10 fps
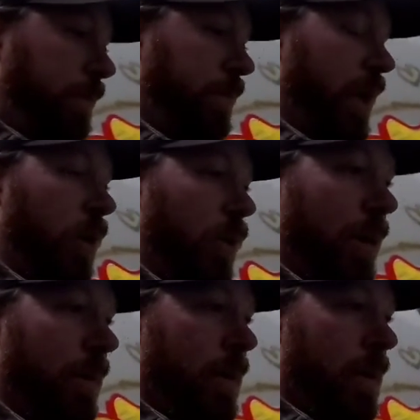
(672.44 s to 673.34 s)
Anyway,
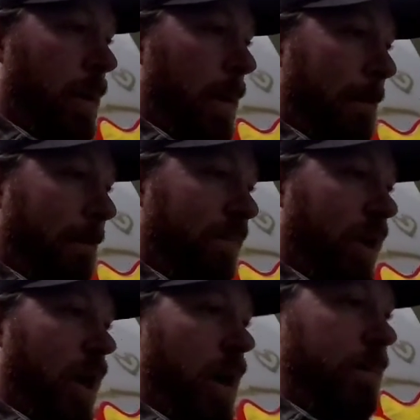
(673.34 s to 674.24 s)

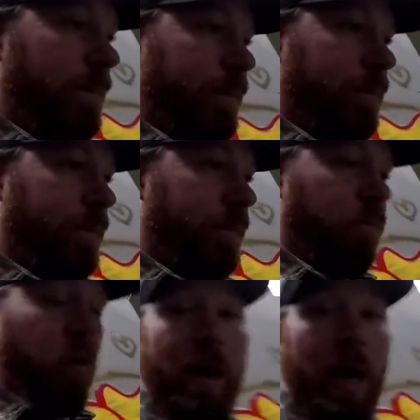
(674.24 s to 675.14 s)

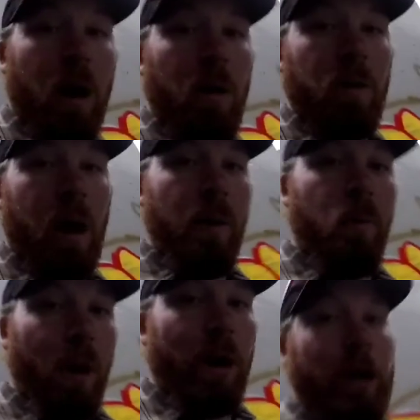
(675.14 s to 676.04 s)
right now I'm
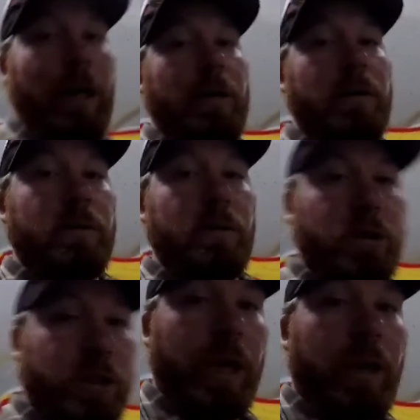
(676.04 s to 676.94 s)
wearing
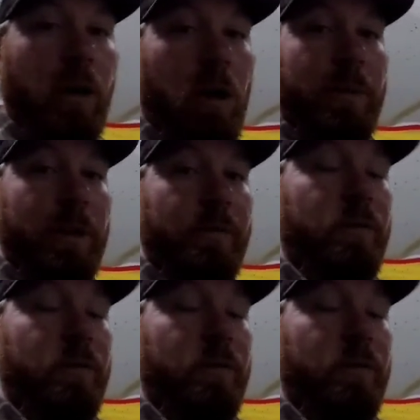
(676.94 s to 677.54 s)
shit on me for